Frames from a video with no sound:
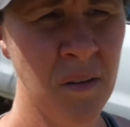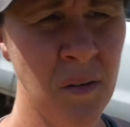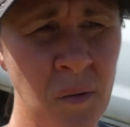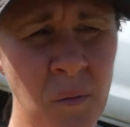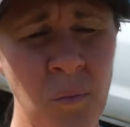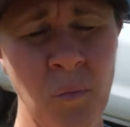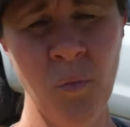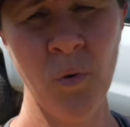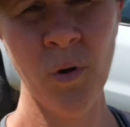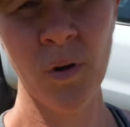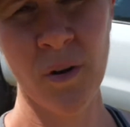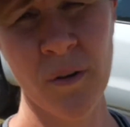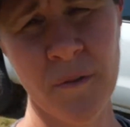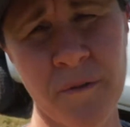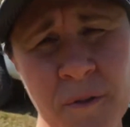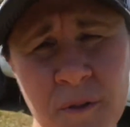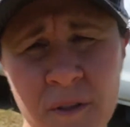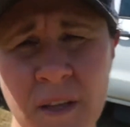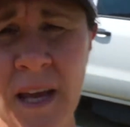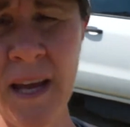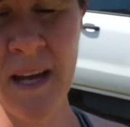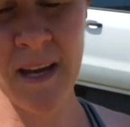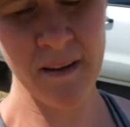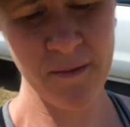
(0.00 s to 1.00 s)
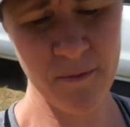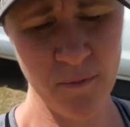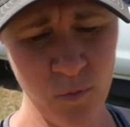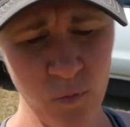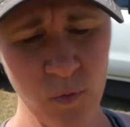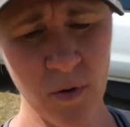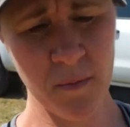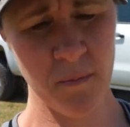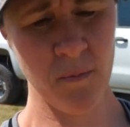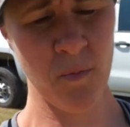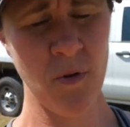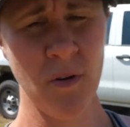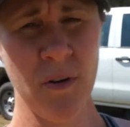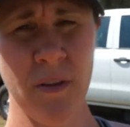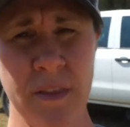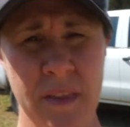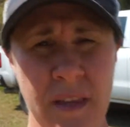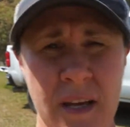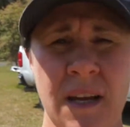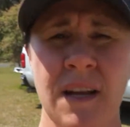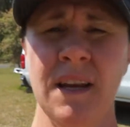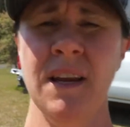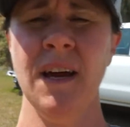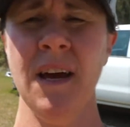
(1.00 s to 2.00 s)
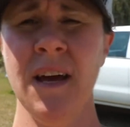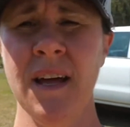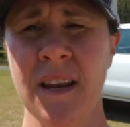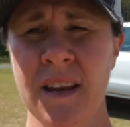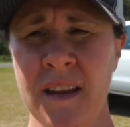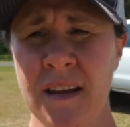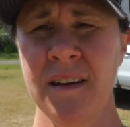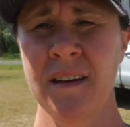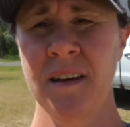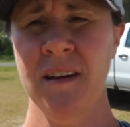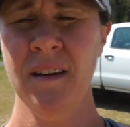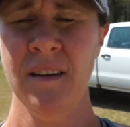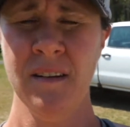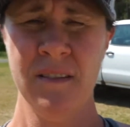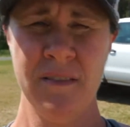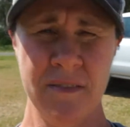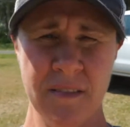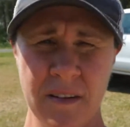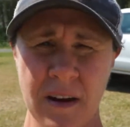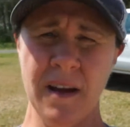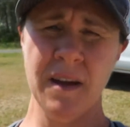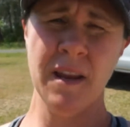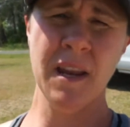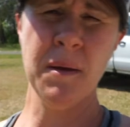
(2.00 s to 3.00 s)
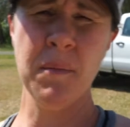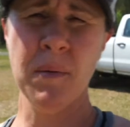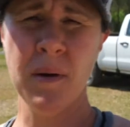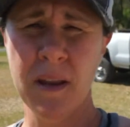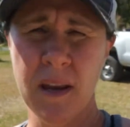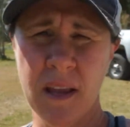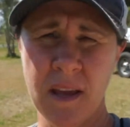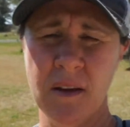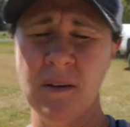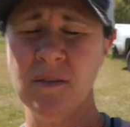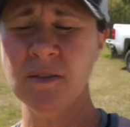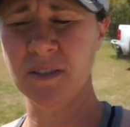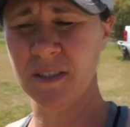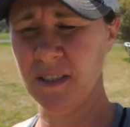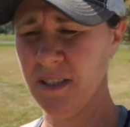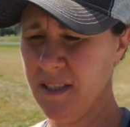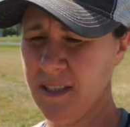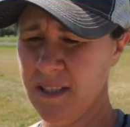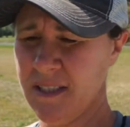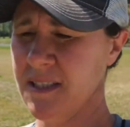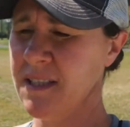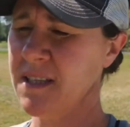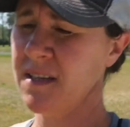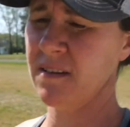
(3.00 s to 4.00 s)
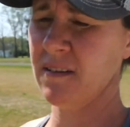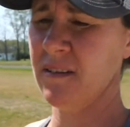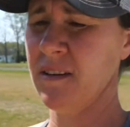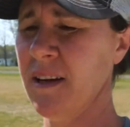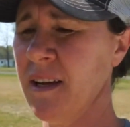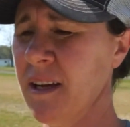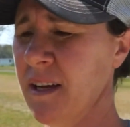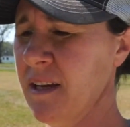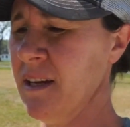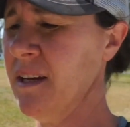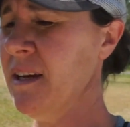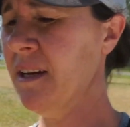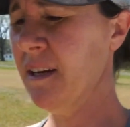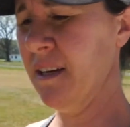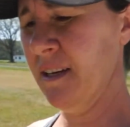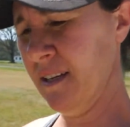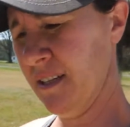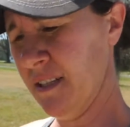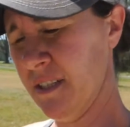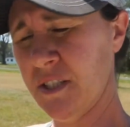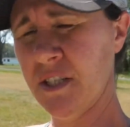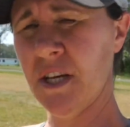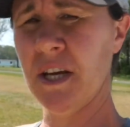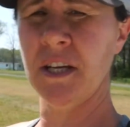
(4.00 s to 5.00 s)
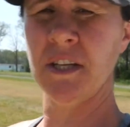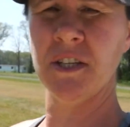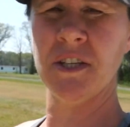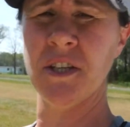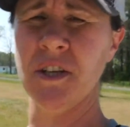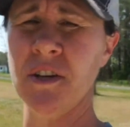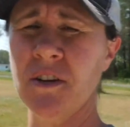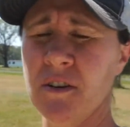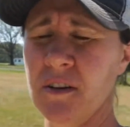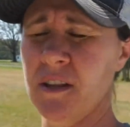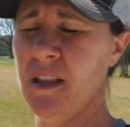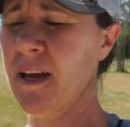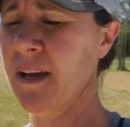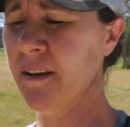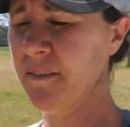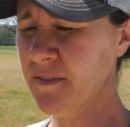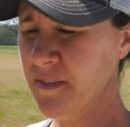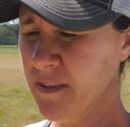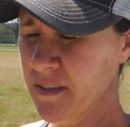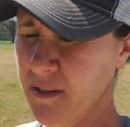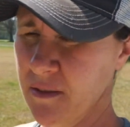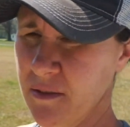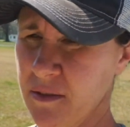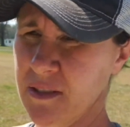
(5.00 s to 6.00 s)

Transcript: Wonderful to have one more thing done. For anybody who's considering changing your life to do